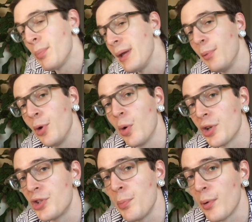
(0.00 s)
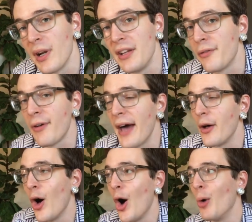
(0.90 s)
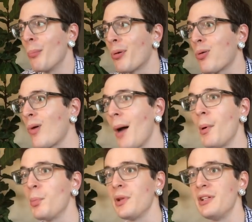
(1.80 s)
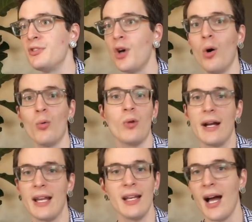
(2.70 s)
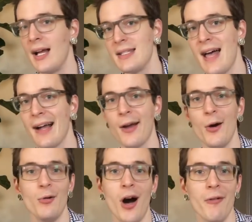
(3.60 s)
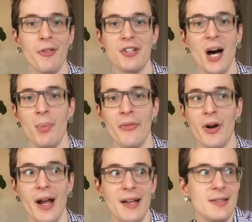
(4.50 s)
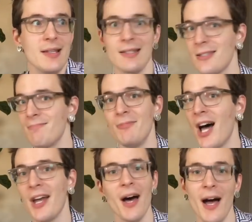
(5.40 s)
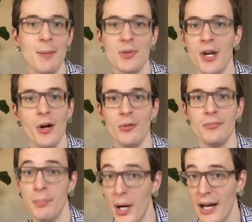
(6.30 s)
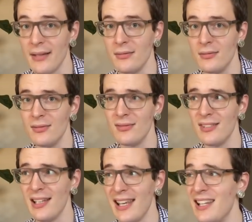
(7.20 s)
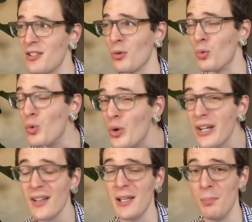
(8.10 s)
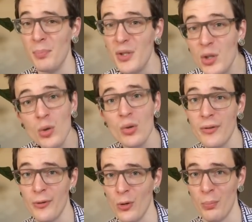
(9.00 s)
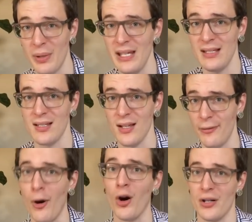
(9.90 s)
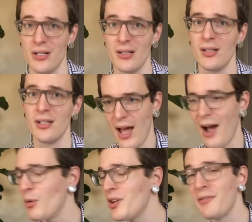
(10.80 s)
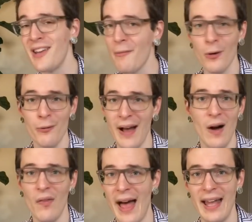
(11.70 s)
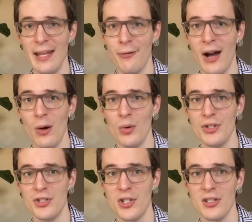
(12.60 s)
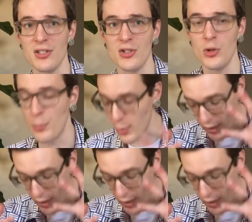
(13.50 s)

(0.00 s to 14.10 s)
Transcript: people who are super into Final Home probably don't recognize that coat off the top of their heads. It's not a hyped coat, but it is a really beautiful piece of art. I would have never found that if I was just super